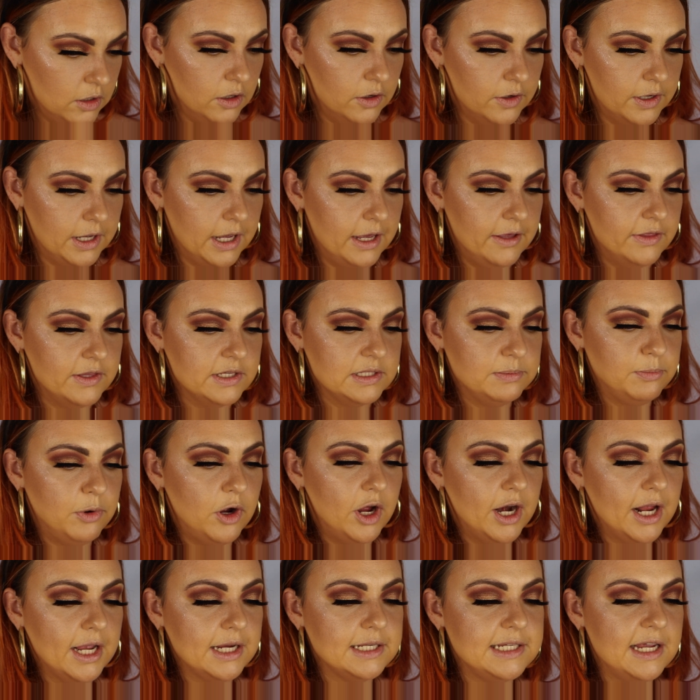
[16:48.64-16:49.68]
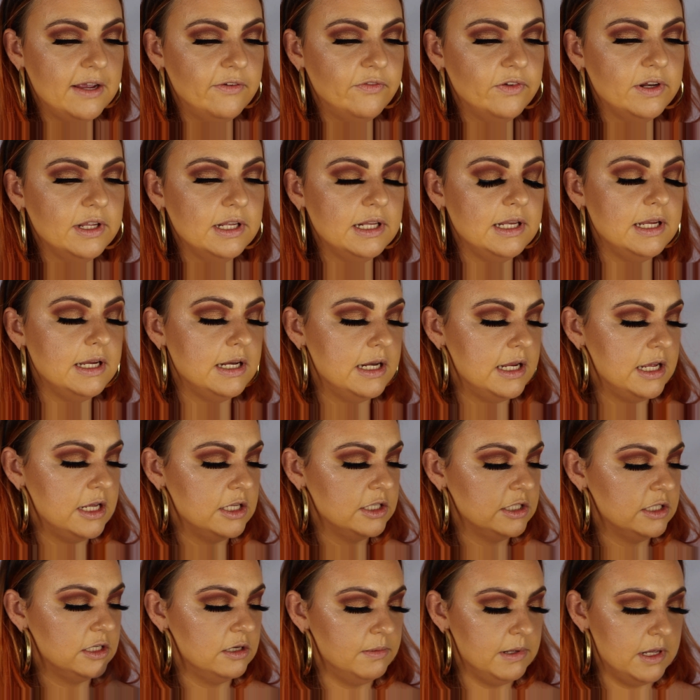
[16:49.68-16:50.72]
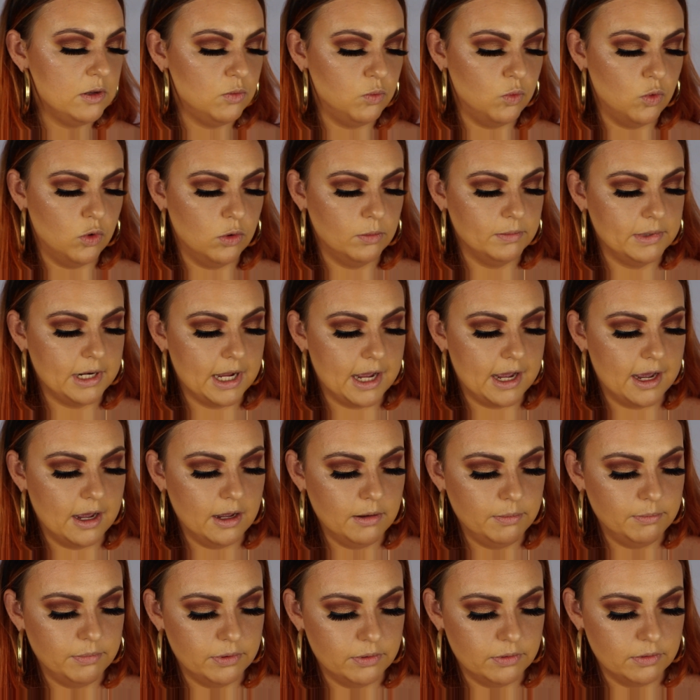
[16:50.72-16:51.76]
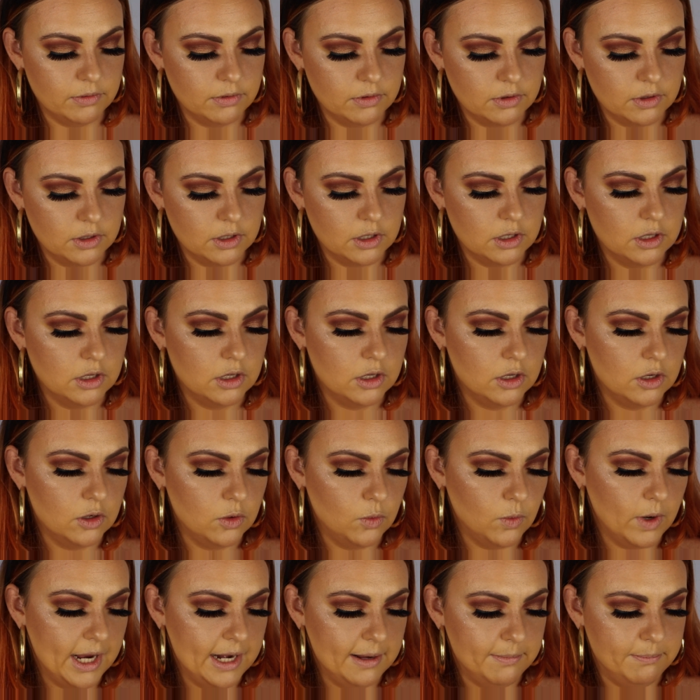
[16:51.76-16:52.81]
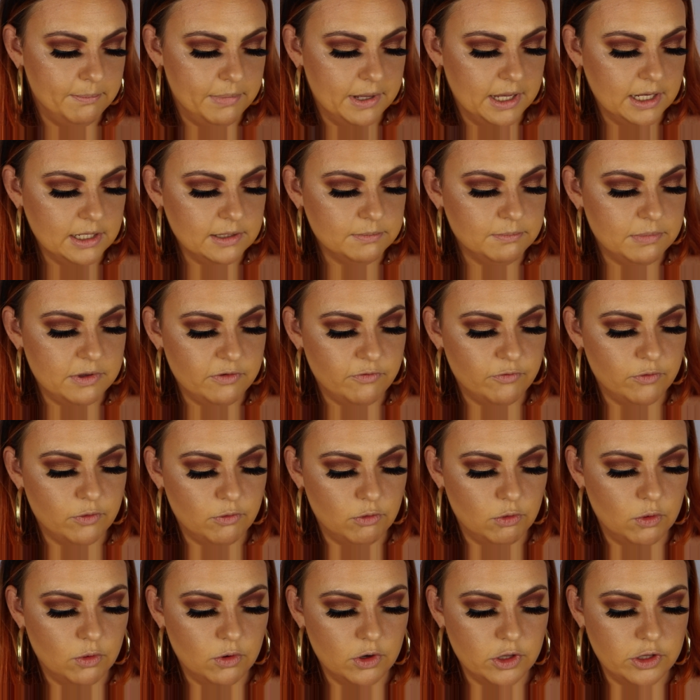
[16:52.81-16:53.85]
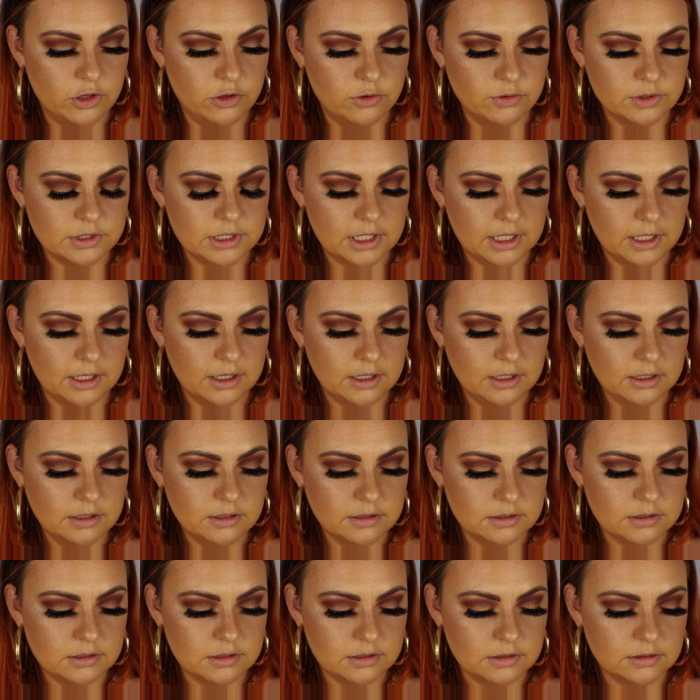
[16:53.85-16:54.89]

Okay, this product definitely needs to be warmed up quite a bit before using it.